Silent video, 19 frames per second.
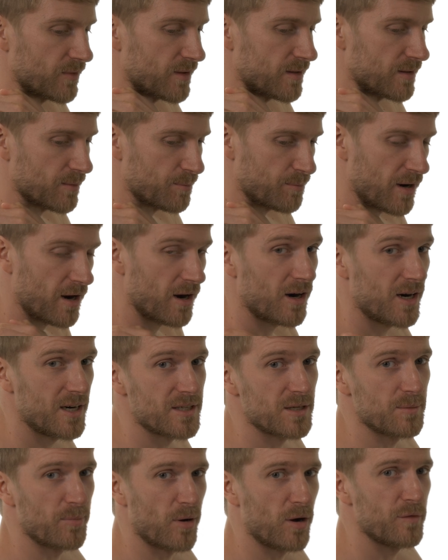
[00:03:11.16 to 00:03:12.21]
the
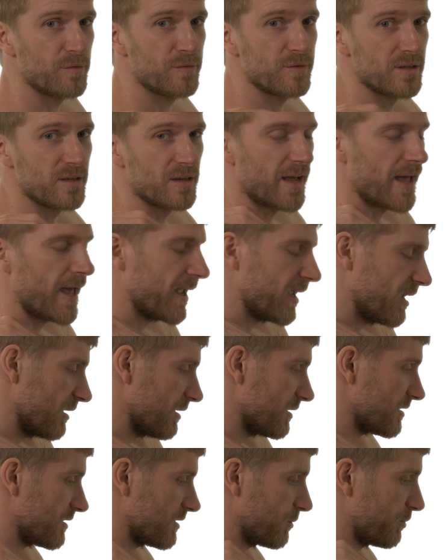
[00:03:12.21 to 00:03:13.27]
part above the
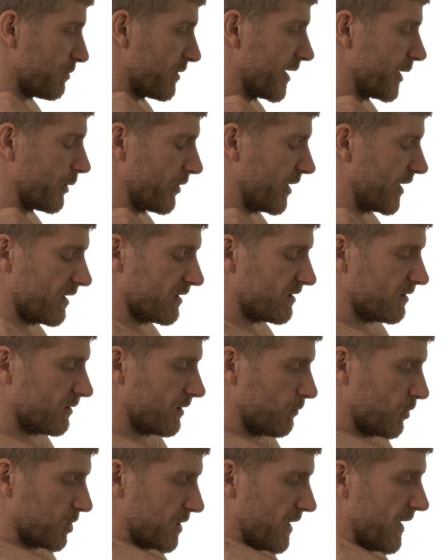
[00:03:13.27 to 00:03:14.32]
angulus superior, that's
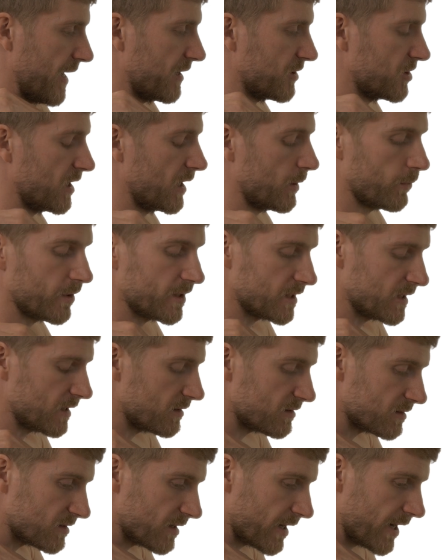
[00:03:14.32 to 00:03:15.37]
what I actually wanted
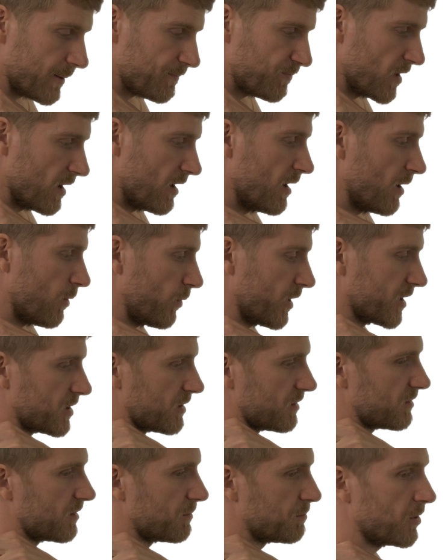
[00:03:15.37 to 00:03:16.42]
to say, which
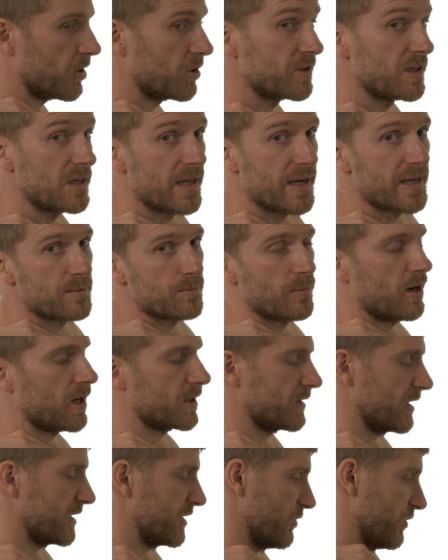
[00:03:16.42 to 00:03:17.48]
is the bony
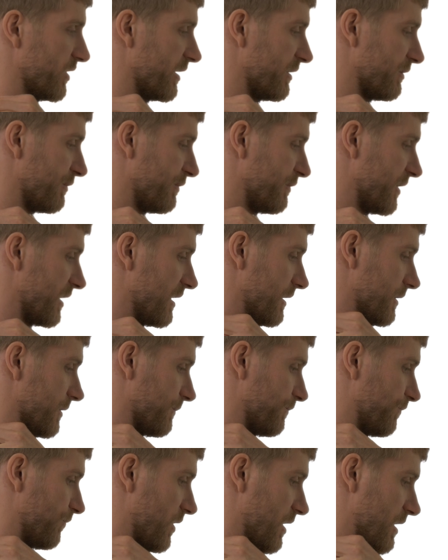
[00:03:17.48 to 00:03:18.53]
landmark that you can feel
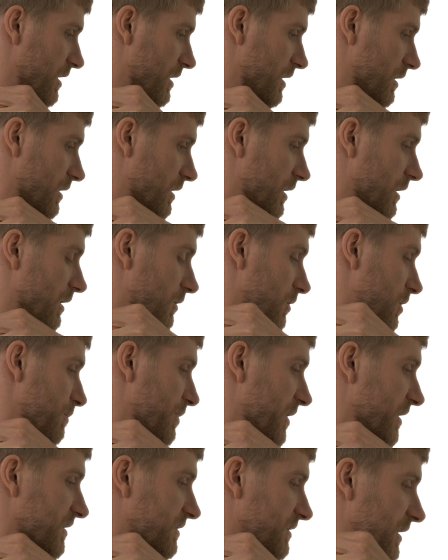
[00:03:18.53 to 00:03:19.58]
here. Or
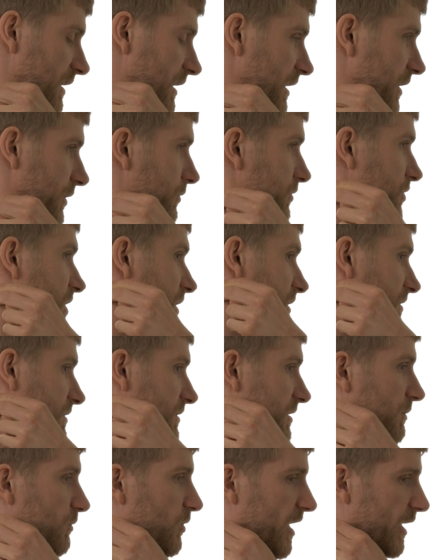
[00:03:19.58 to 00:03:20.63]
basically you just
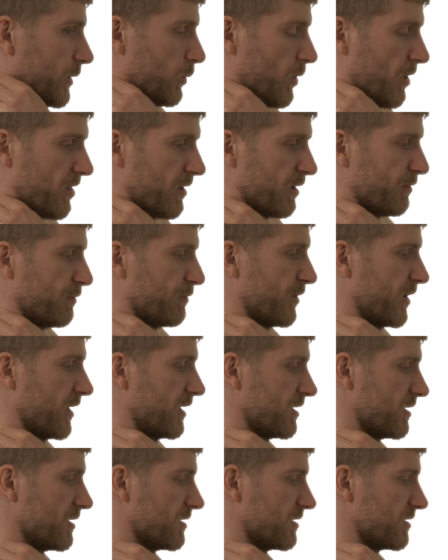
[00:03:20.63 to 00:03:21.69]
run with your
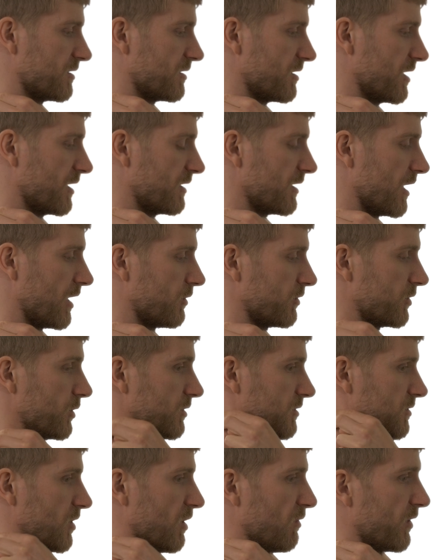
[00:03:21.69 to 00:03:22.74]
fingers down your
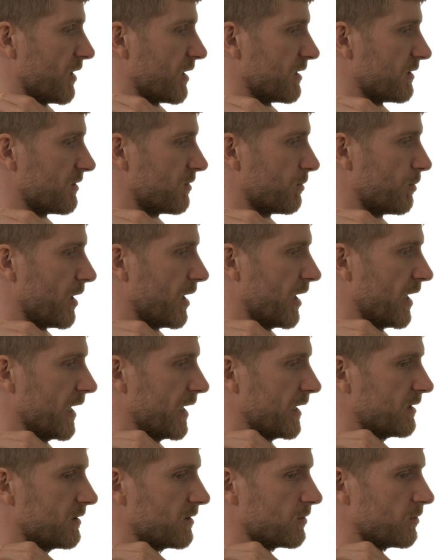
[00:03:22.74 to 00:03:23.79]
cervical
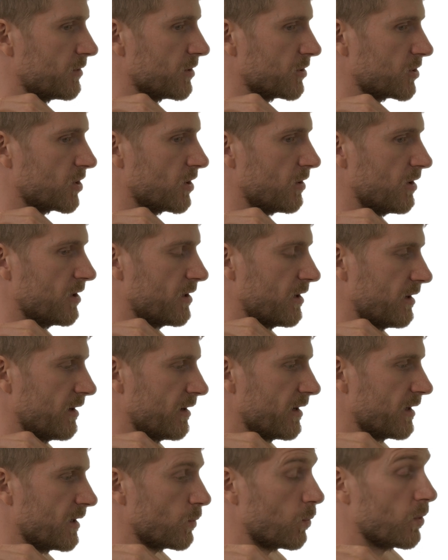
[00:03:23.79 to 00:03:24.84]
spine to your shoulder,
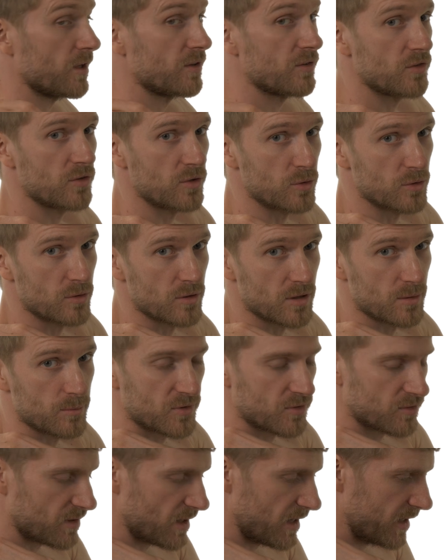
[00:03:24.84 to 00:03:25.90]
and once you
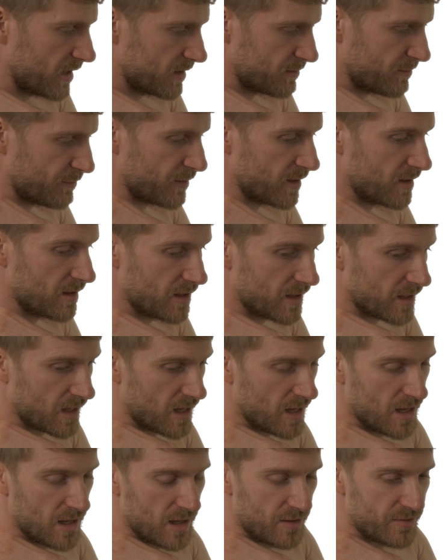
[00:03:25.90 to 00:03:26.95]
start feeling
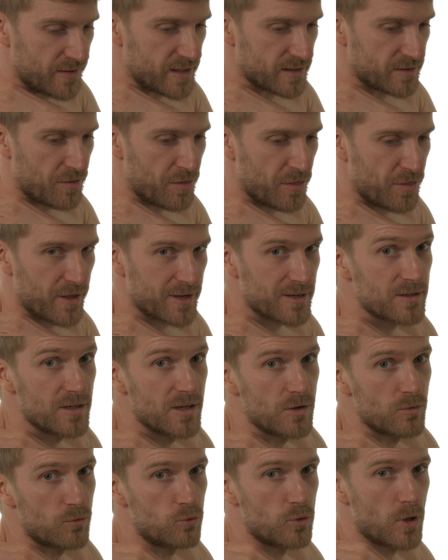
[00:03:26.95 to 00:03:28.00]
that thick
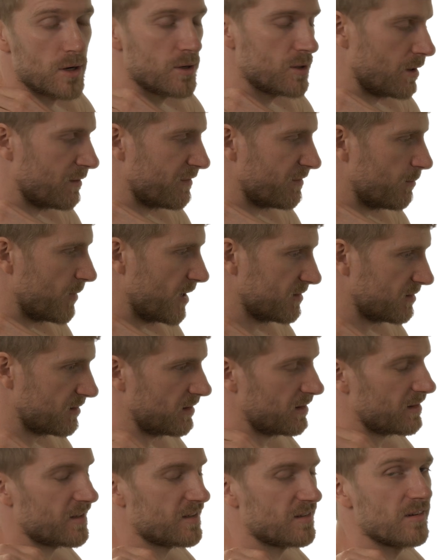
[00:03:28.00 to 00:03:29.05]
roll of
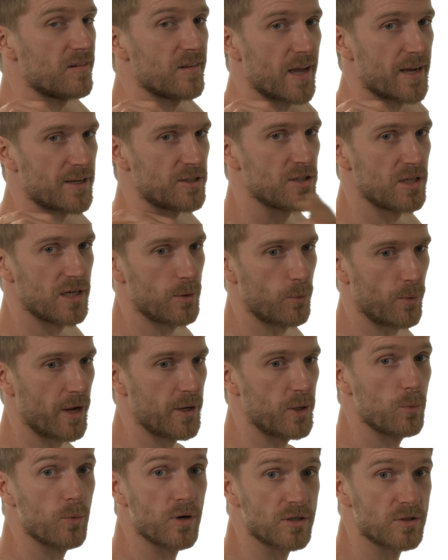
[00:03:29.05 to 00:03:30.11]
muscle, this is actually where
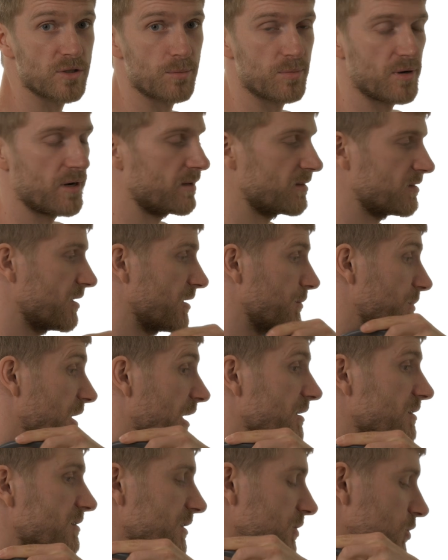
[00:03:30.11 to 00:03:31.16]
you want to place
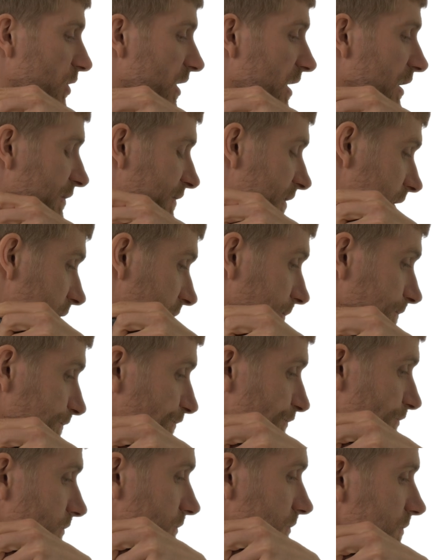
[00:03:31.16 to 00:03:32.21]
the trigger fairy.
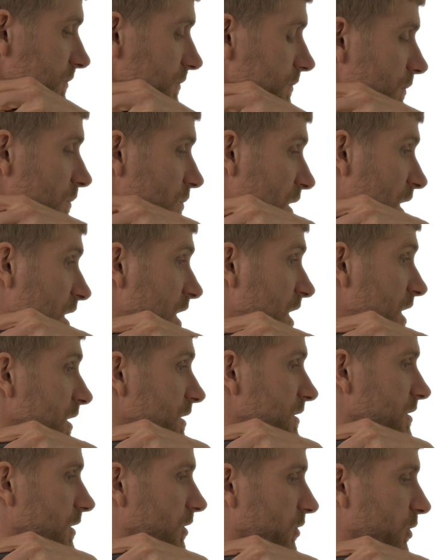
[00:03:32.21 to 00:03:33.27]

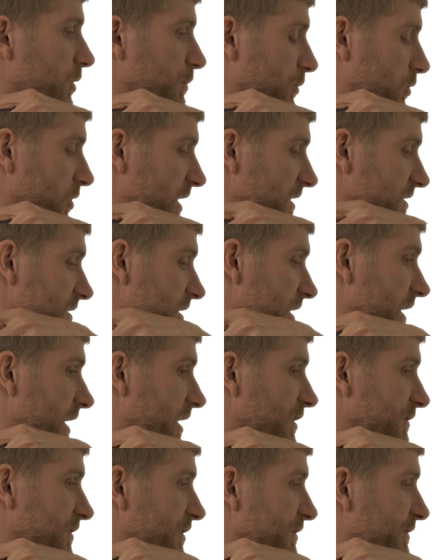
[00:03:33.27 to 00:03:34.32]
So you press the head
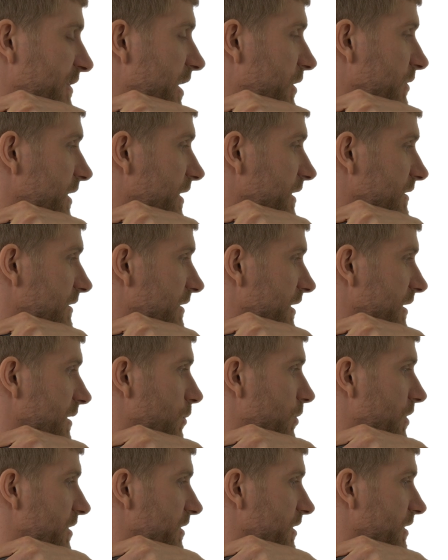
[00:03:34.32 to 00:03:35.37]
of the fairy in there
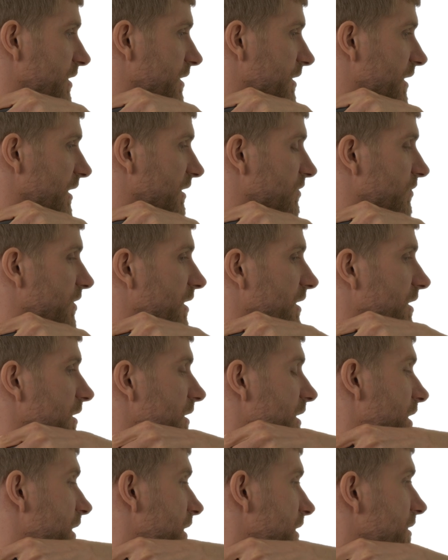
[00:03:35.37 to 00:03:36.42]
with your index finger
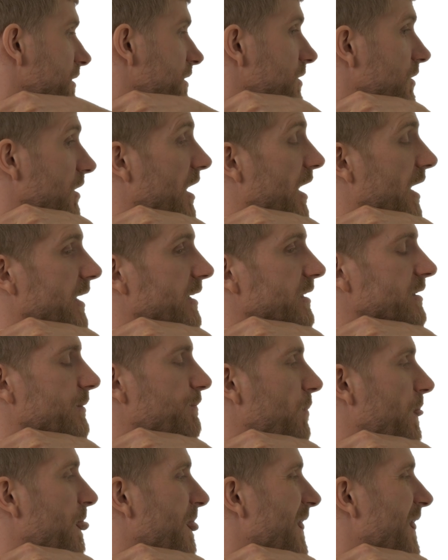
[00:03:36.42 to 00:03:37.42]
and your hand,